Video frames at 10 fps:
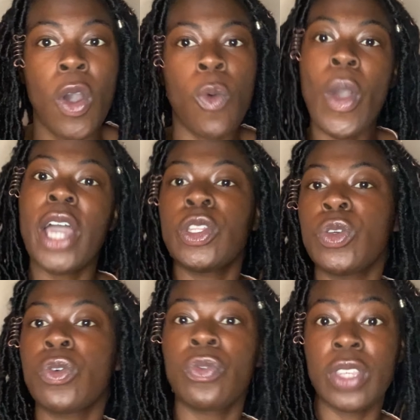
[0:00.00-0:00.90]
Why do you
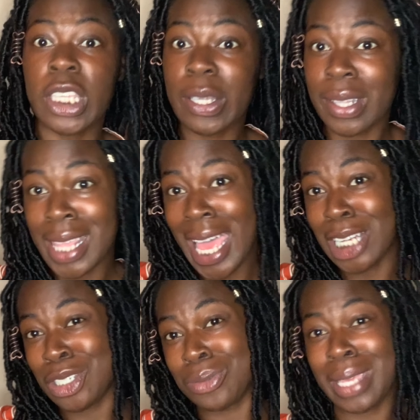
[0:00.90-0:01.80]
feel
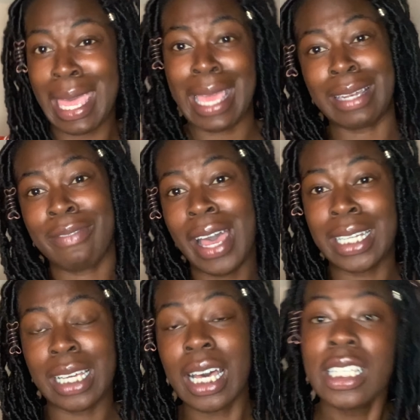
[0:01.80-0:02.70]
that you can't find
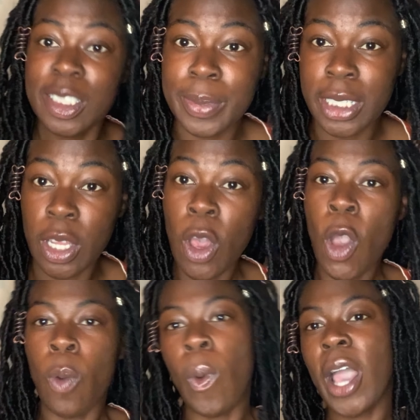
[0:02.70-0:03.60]
a husband?
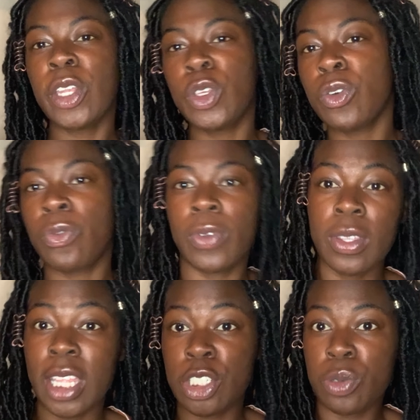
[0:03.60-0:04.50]
Why do you feel
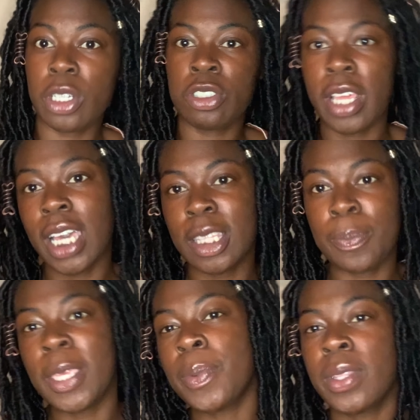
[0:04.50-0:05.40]
that you attract the
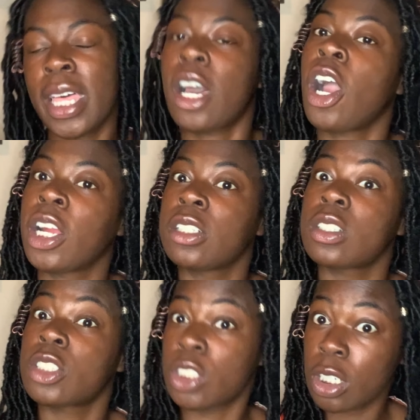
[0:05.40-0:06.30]
people that aren't
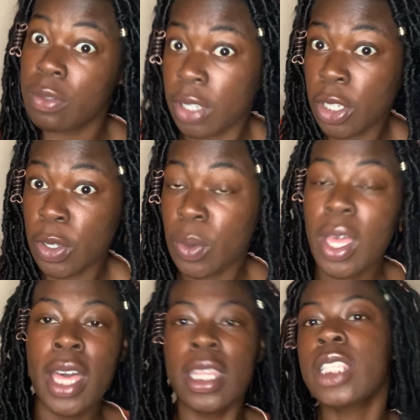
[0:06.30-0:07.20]
serving you?
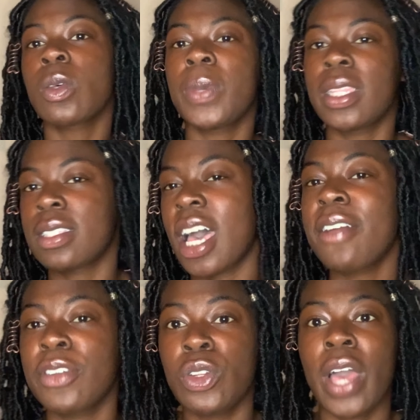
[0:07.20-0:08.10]
This will be the time
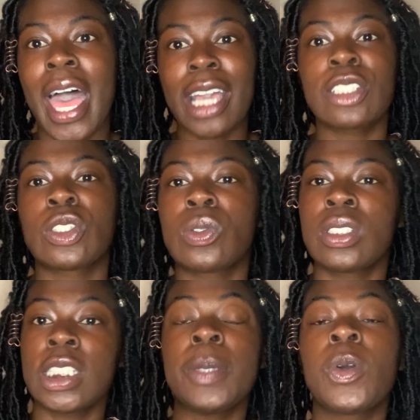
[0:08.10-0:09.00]
for you to ask those
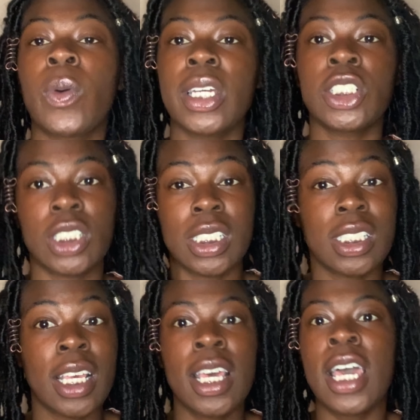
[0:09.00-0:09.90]
deep questions.
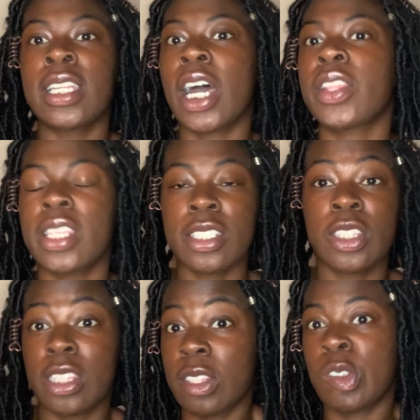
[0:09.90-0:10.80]
Now,
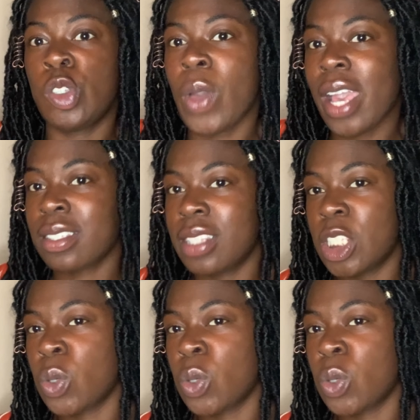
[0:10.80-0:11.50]
you asking these